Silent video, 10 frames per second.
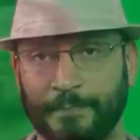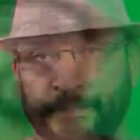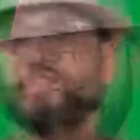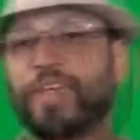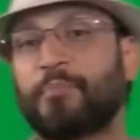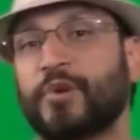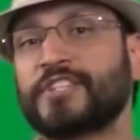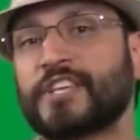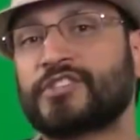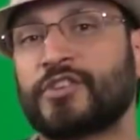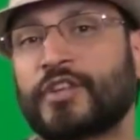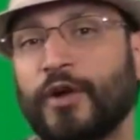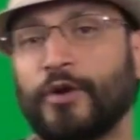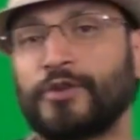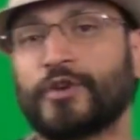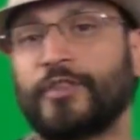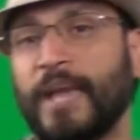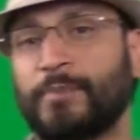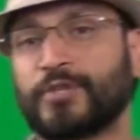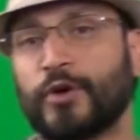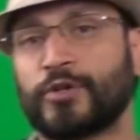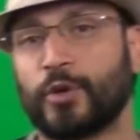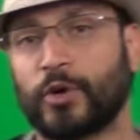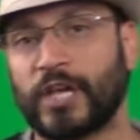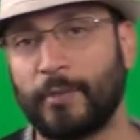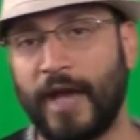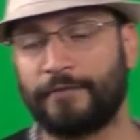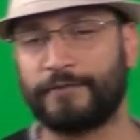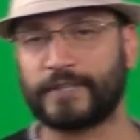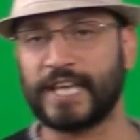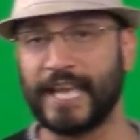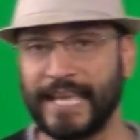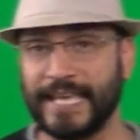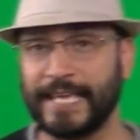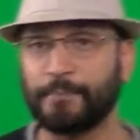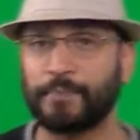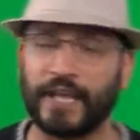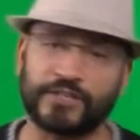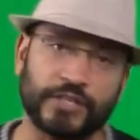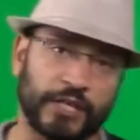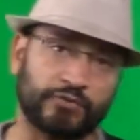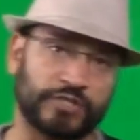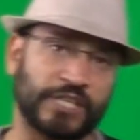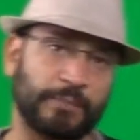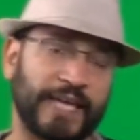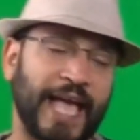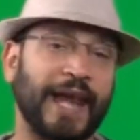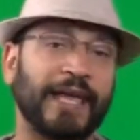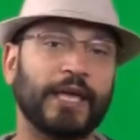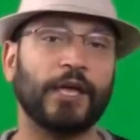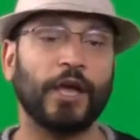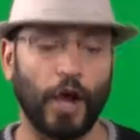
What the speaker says: So that brings us to the close on the episode talking about fatigue. It's an interesting mechanic.